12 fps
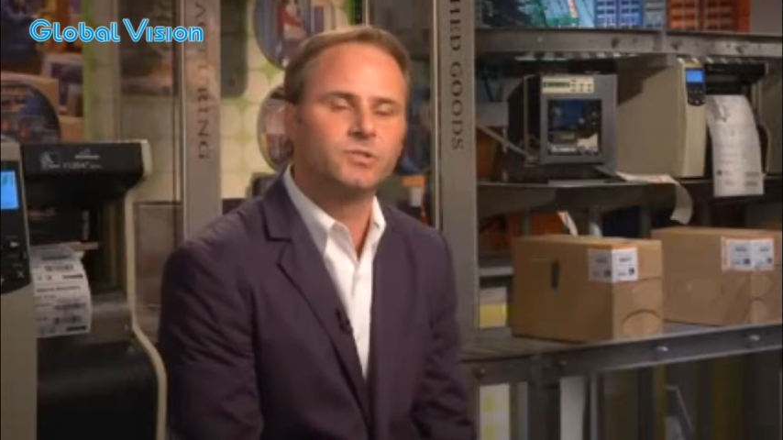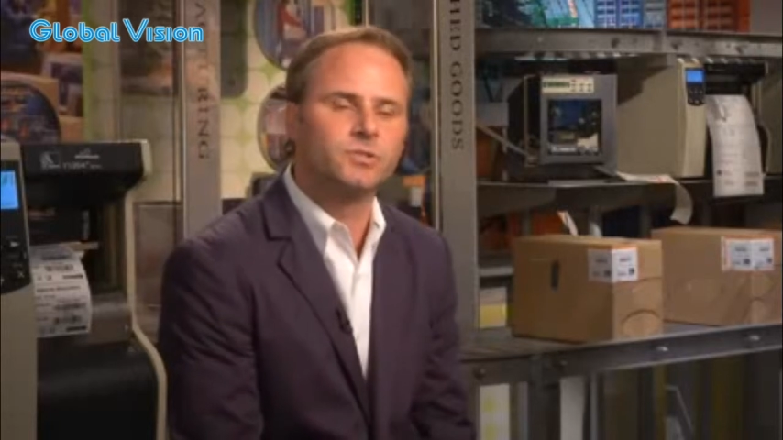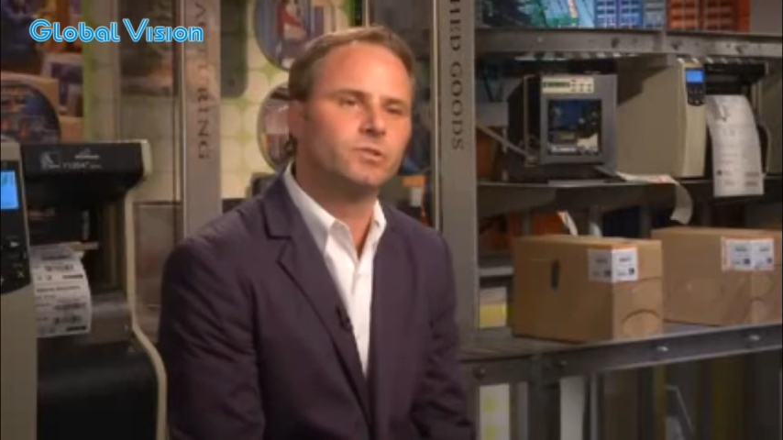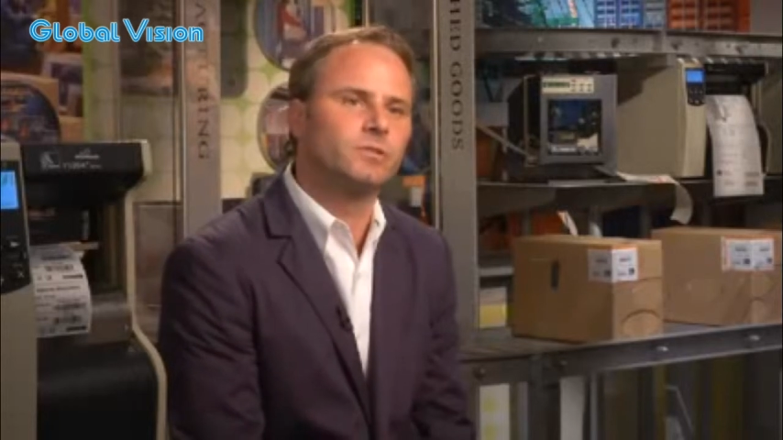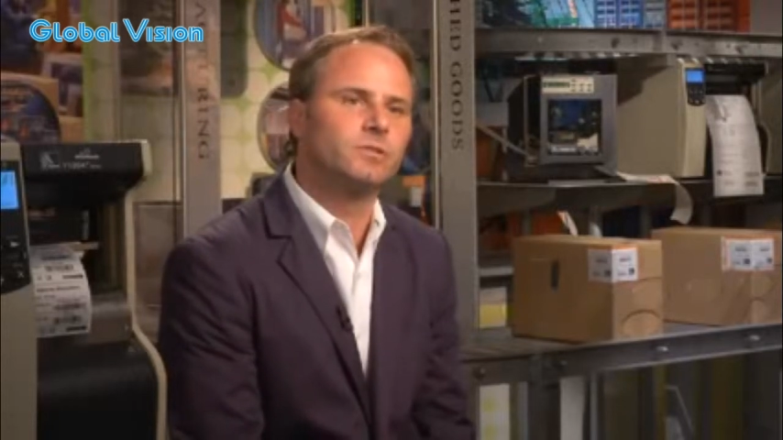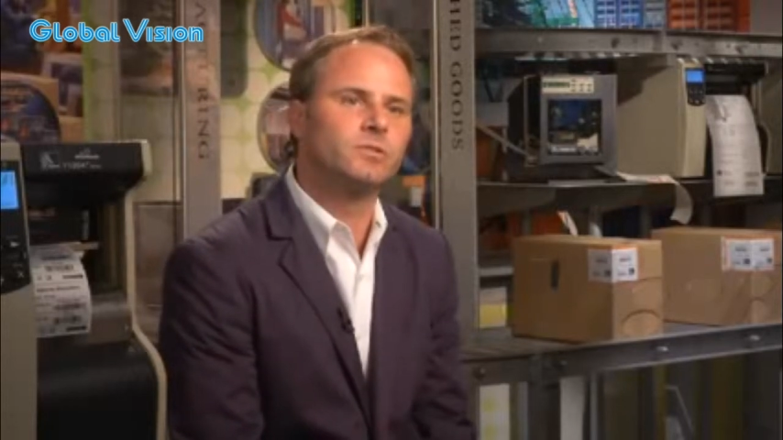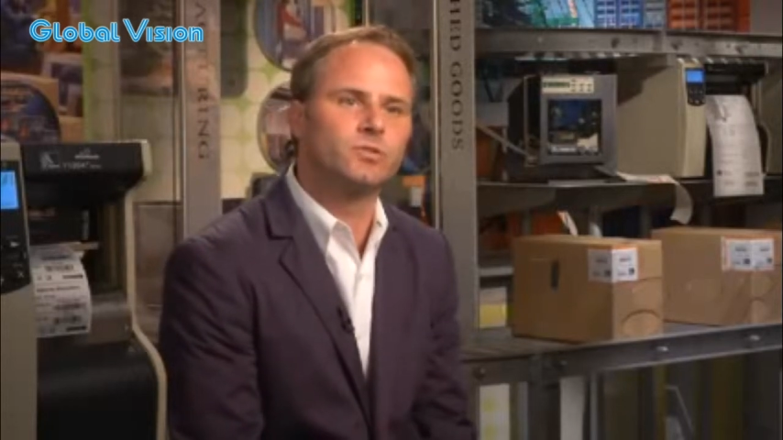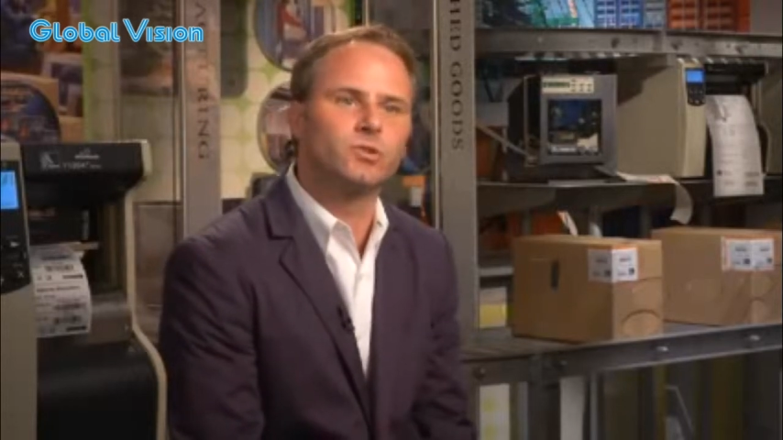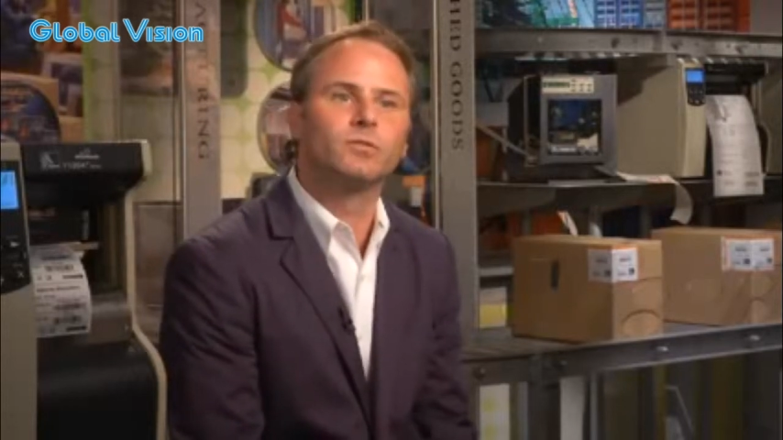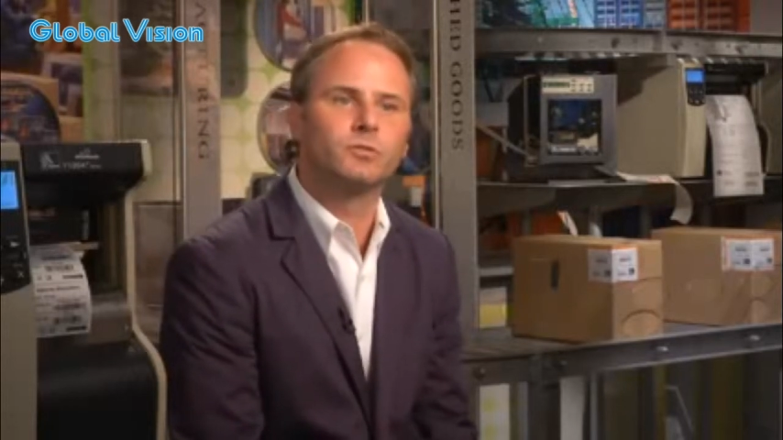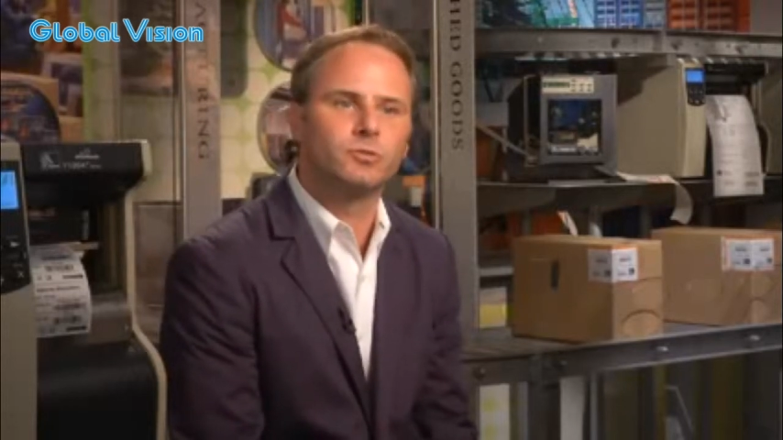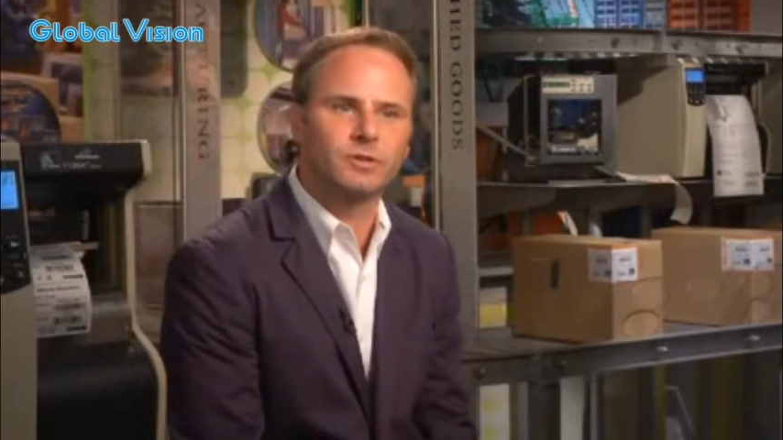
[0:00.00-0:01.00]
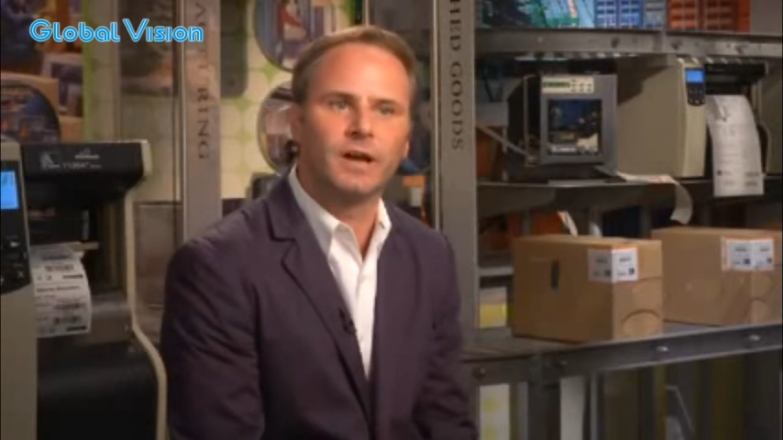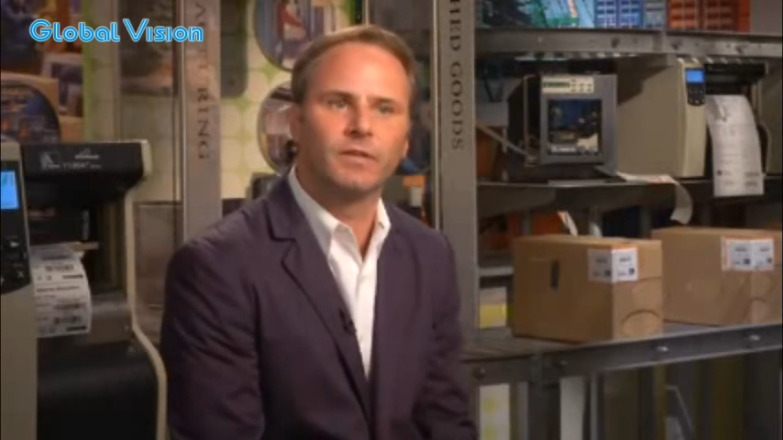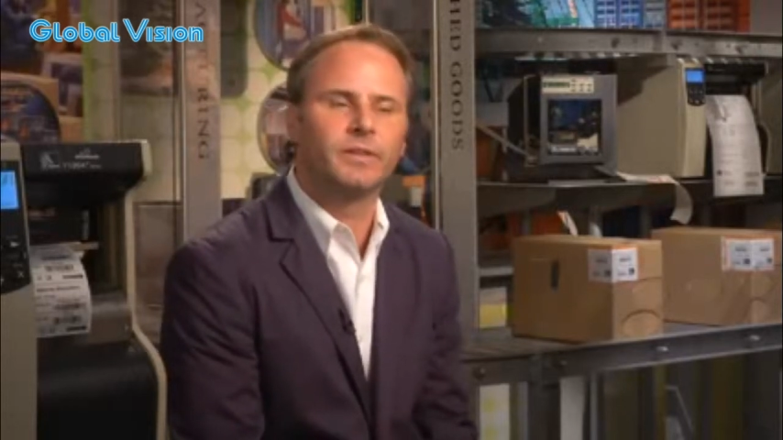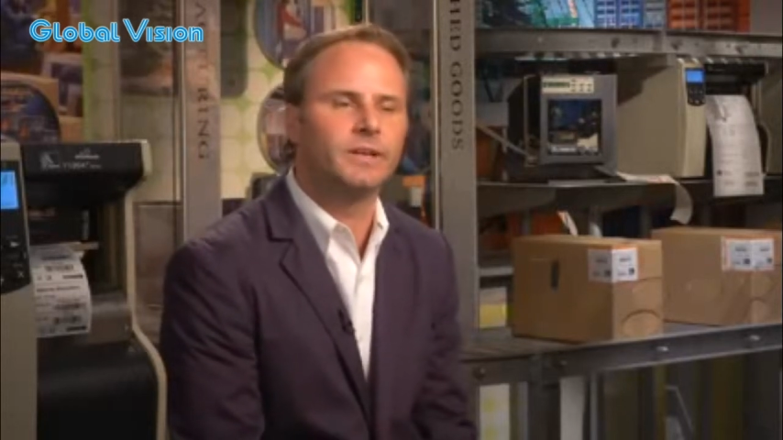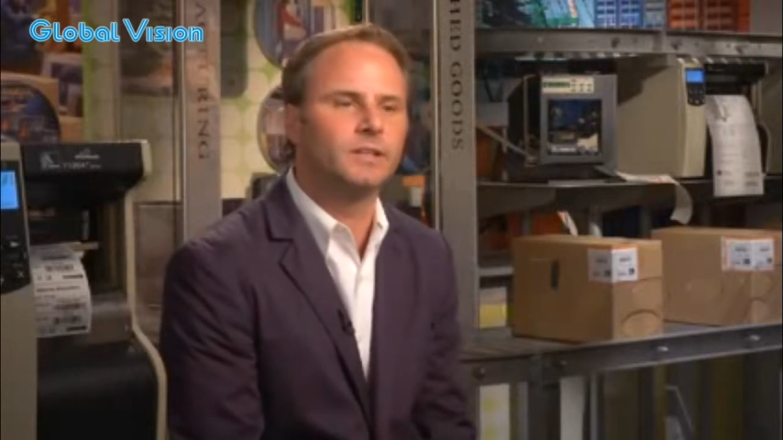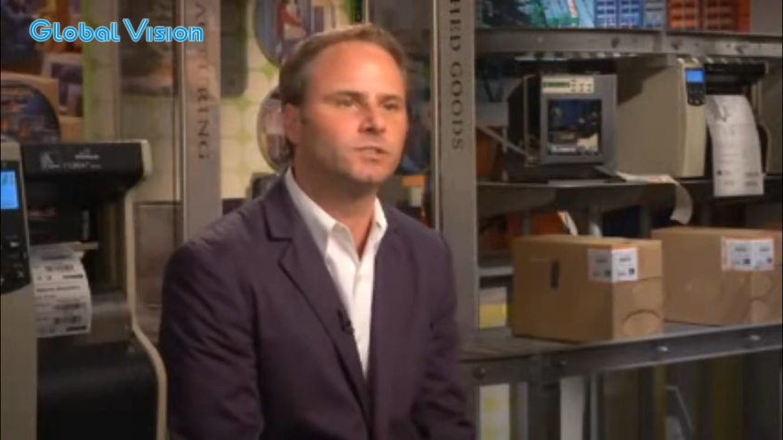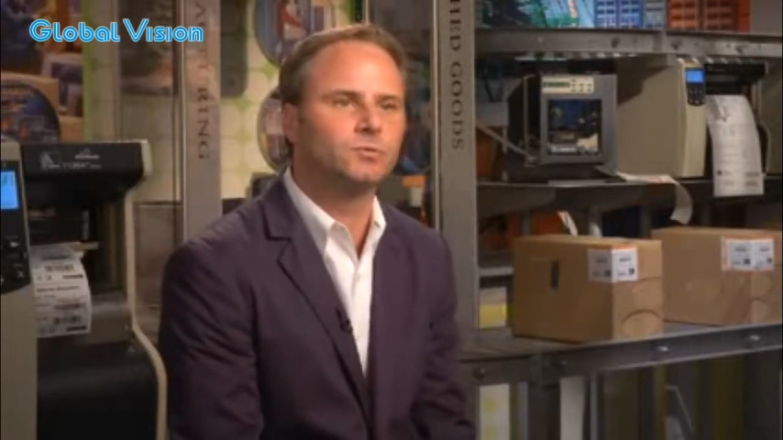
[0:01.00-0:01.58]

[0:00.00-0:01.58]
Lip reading: sure servers are out there.